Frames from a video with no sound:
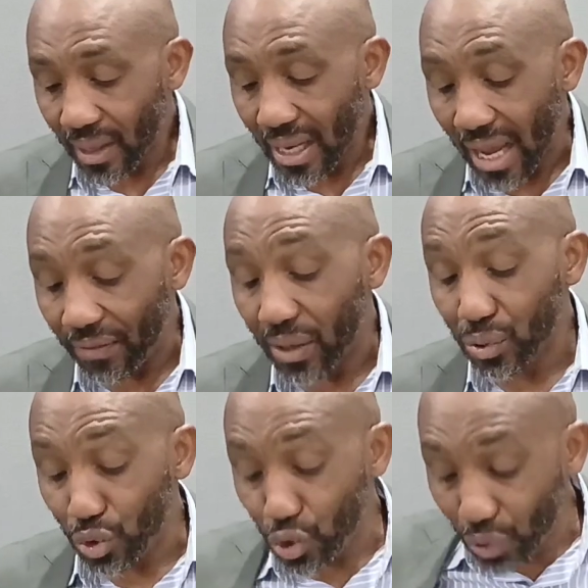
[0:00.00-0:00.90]
and for us to
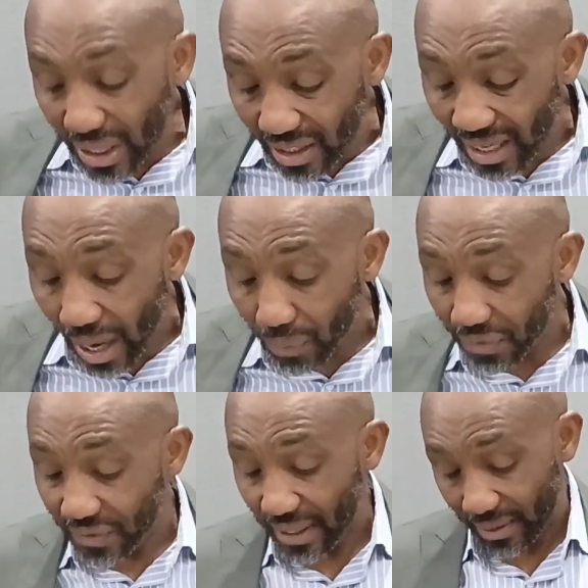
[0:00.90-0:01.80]
strengthen our
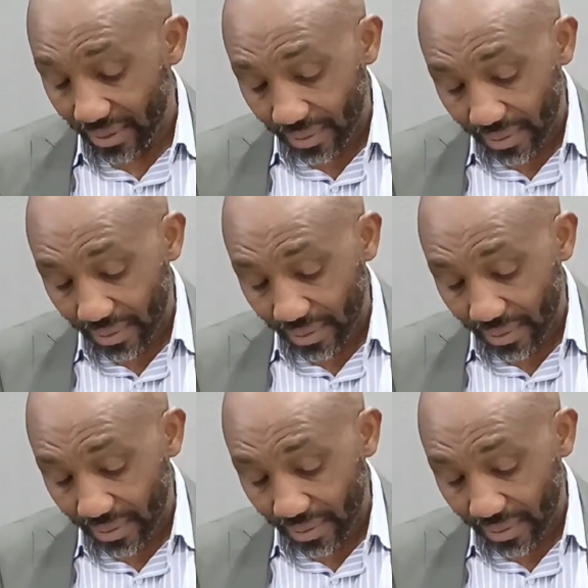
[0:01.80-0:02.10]
faith.